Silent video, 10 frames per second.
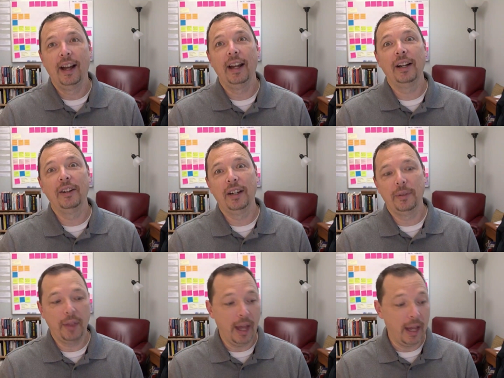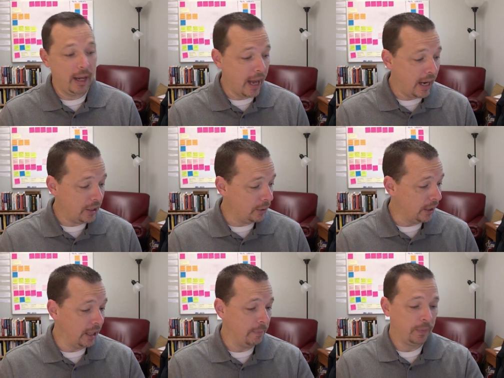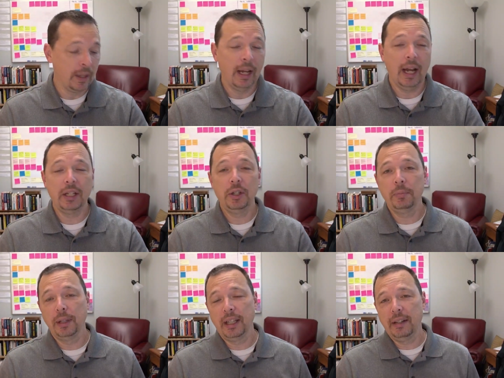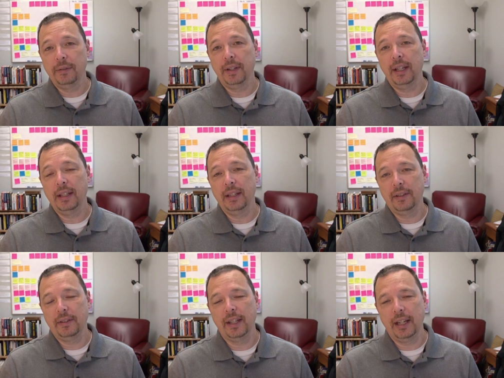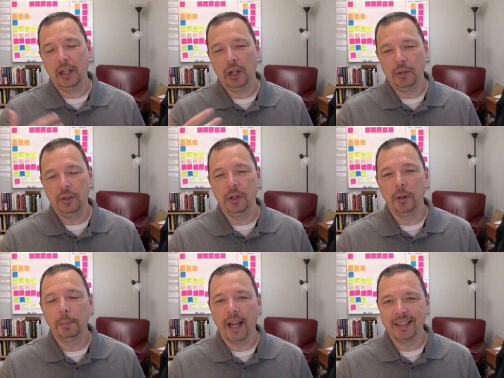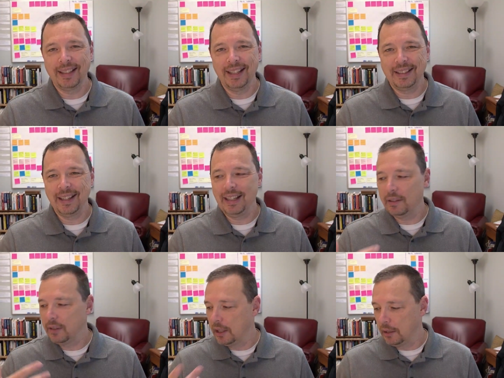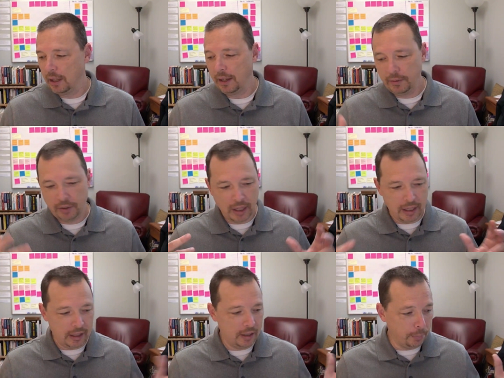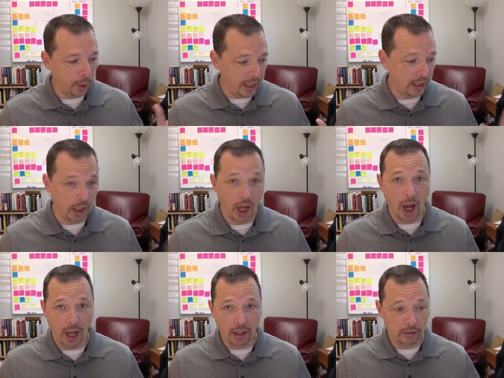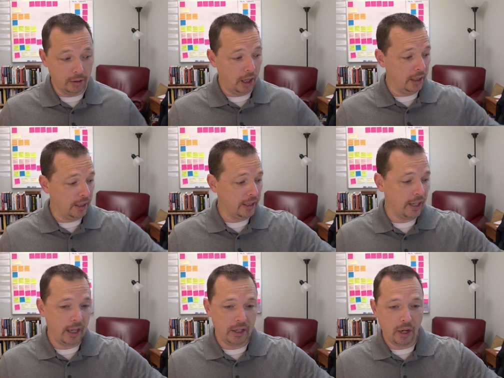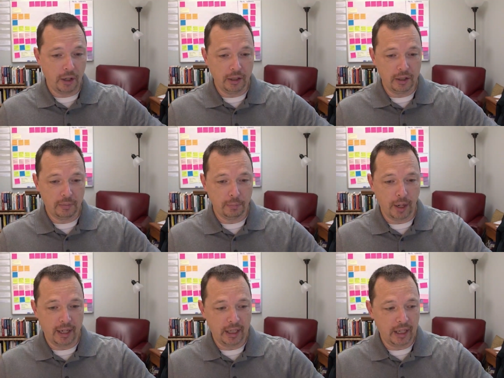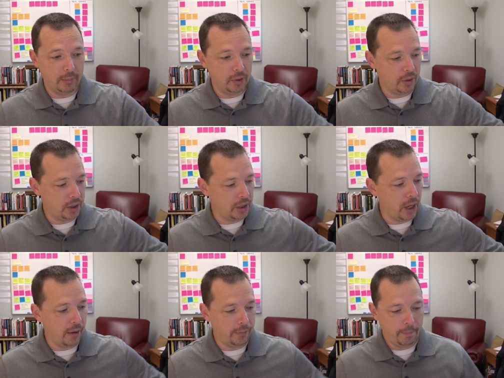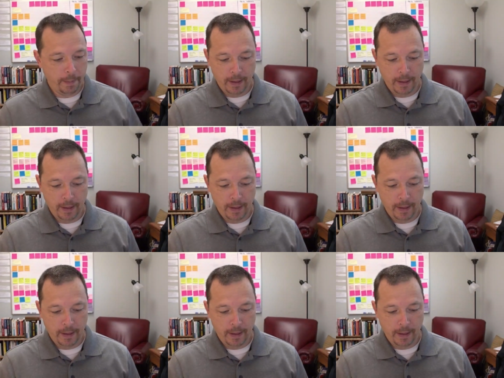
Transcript: I agree with that. And actually, I do believe in this thing called neuroplasticity. I've done, I've studied the brain a lot right? That's how I know all this brain chemistry stuff.